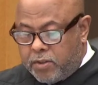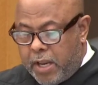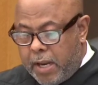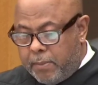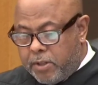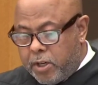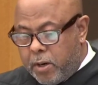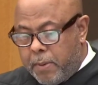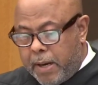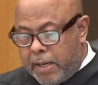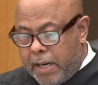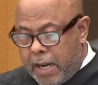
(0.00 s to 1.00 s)
the same
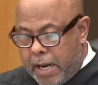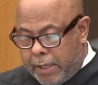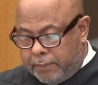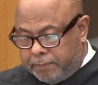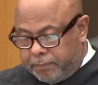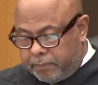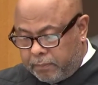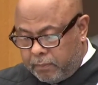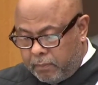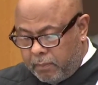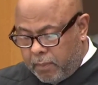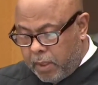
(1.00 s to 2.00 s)
is hereby denied.
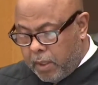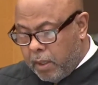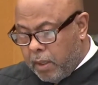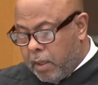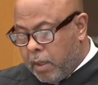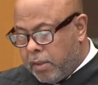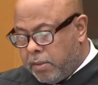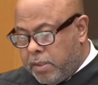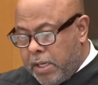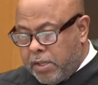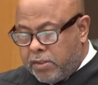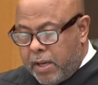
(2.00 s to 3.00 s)

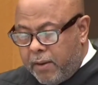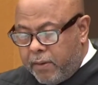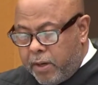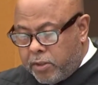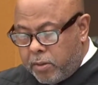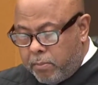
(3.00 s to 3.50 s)
D7